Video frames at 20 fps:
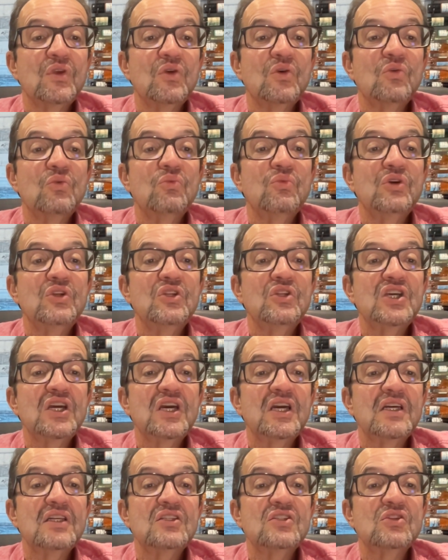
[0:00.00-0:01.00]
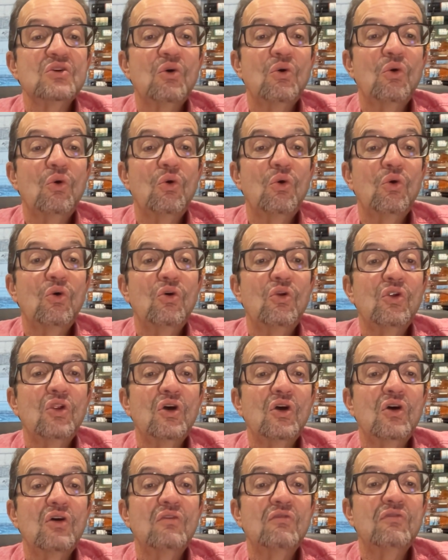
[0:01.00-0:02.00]
which has all
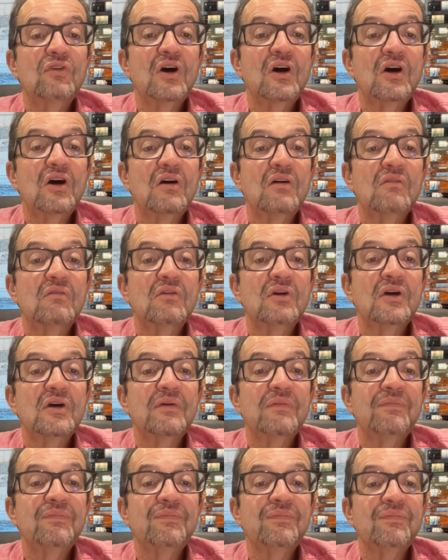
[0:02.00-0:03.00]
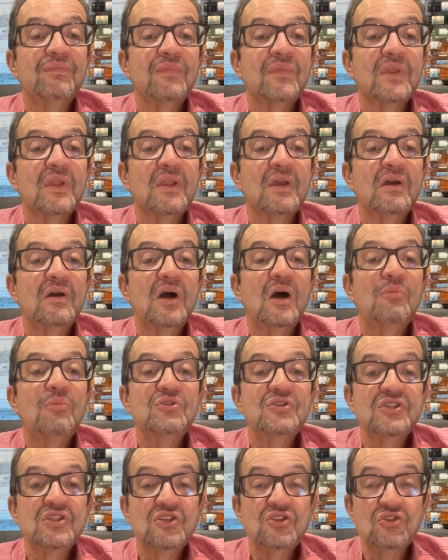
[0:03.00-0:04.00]
of our
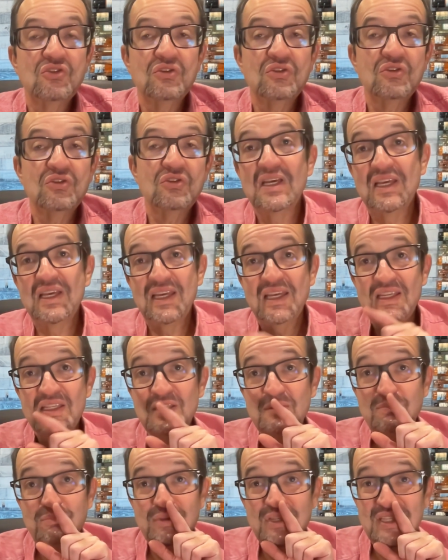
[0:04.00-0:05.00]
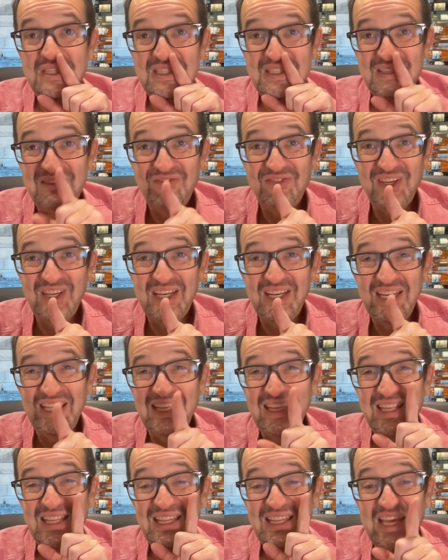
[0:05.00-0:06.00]
positions,
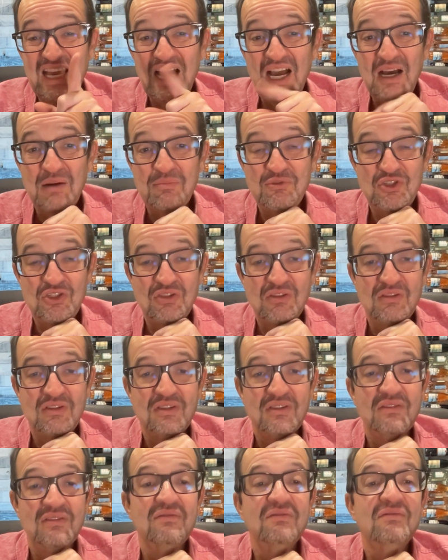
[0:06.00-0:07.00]
specifically the options.